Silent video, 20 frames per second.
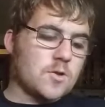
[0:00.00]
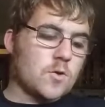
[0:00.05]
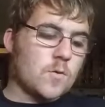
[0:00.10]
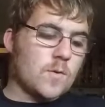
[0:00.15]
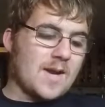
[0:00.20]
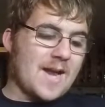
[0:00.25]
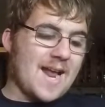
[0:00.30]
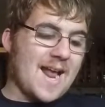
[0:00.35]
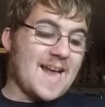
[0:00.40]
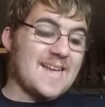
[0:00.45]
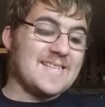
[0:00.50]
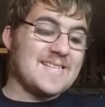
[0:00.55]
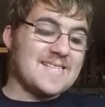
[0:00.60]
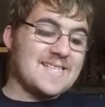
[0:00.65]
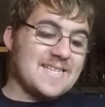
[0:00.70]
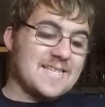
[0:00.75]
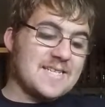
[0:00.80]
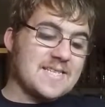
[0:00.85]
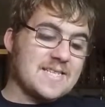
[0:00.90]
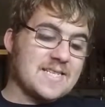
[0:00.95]
create a
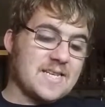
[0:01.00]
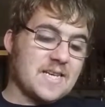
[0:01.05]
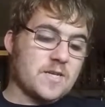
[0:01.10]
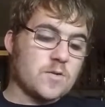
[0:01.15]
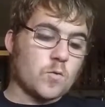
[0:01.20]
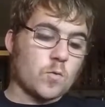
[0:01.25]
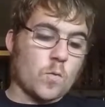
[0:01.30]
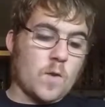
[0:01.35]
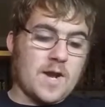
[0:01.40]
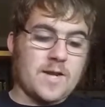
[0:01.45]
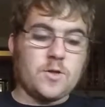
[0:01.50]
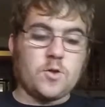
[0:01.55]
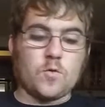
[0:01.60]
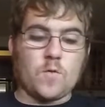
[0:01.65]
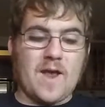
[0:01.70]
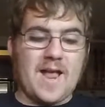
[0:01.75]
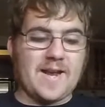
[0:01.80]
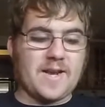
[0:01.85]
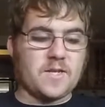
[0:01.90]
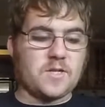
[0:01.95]
6/6 red
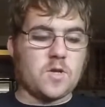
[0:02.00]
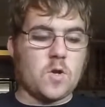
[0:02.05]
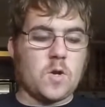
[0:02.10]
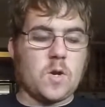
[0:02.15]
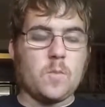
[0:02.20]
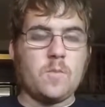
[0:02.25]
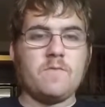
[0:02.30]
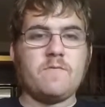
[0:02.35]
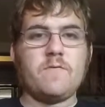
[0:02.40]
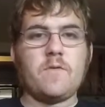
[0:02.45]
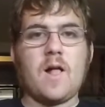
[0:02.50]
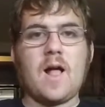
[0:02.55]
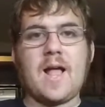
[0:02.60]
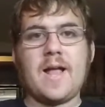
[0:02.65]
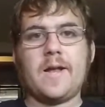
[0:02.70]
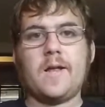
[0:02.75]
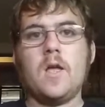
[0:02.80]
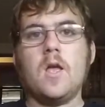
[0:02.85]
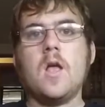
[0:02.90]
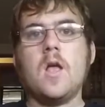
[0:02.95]
dragon token with flying.